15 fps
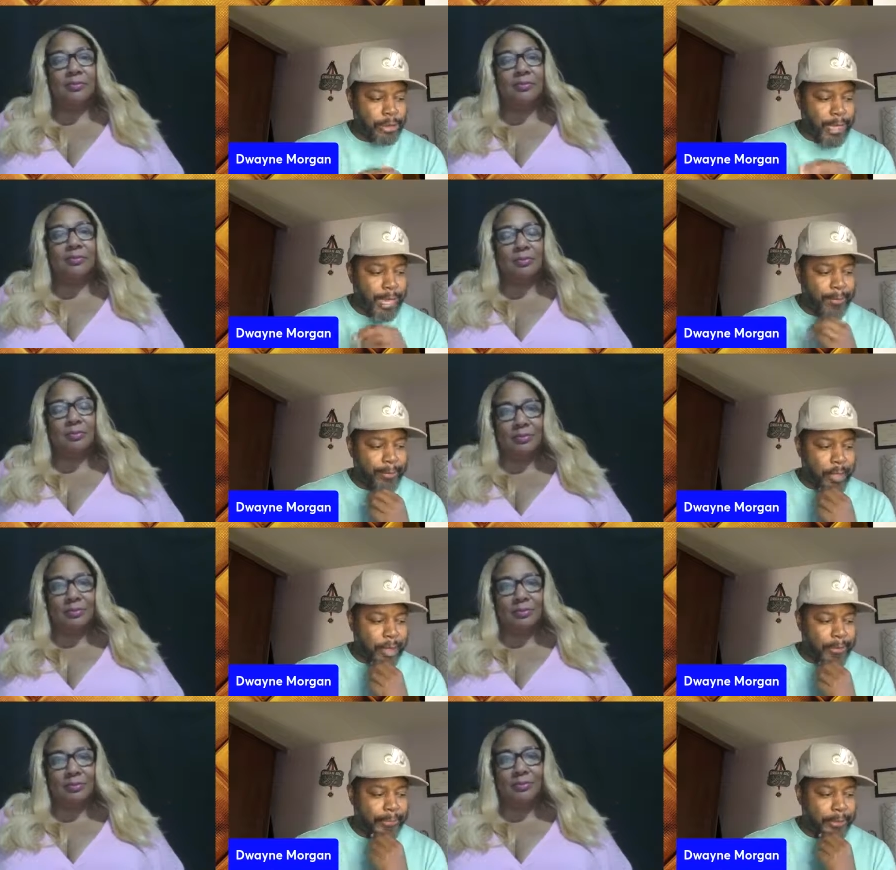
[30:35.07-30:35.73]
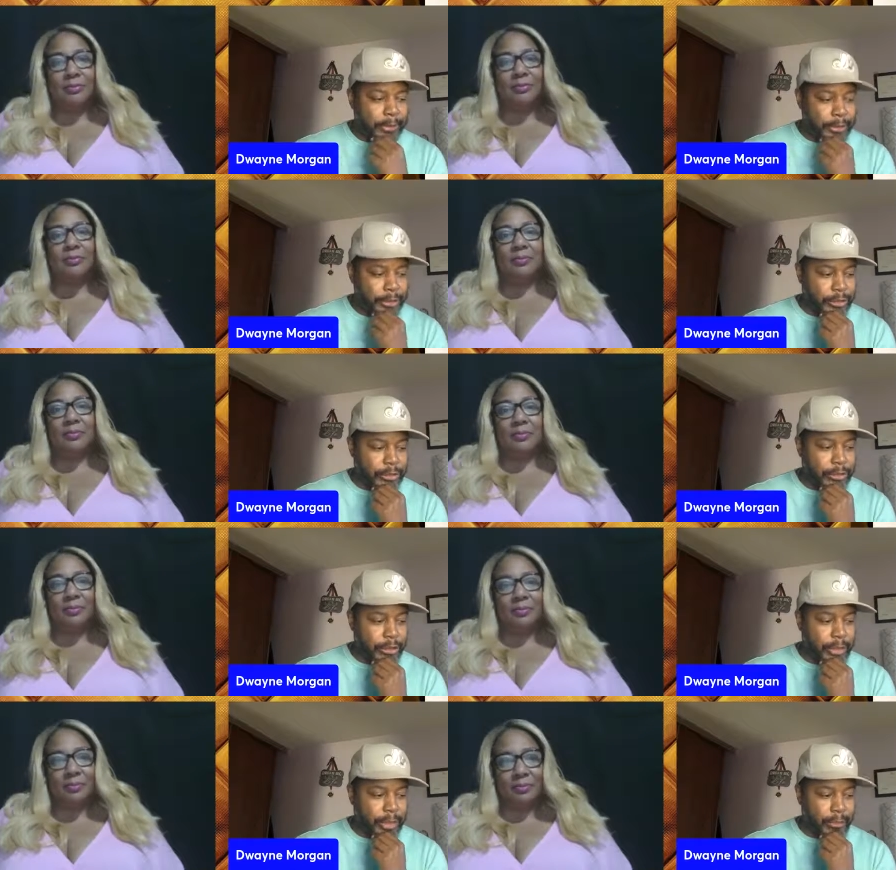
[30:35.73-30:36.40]
Speaker 1: slam
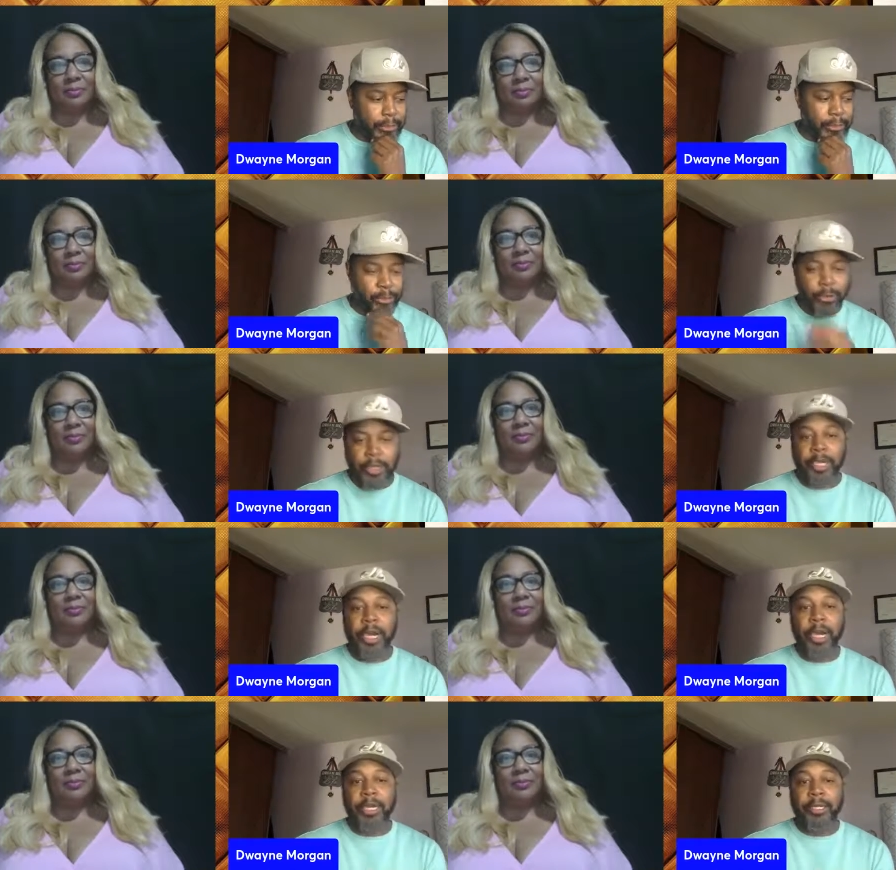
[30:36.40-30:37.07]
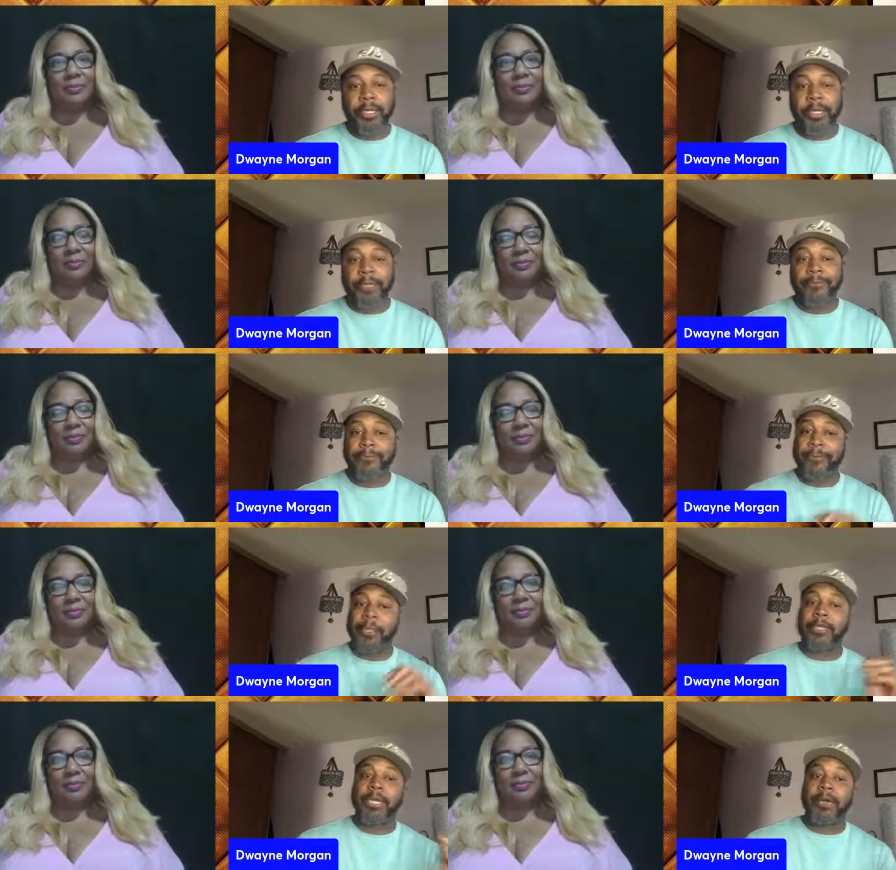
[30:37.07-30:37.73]
competition that was going on in
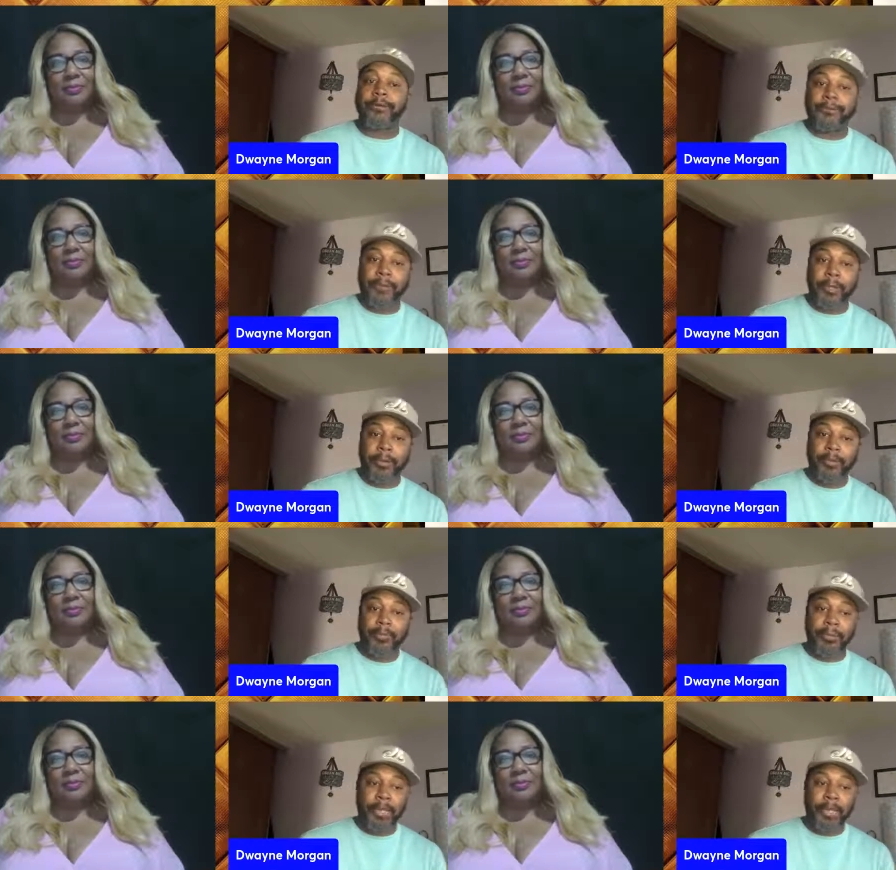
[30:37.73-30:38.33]
Philadelphia.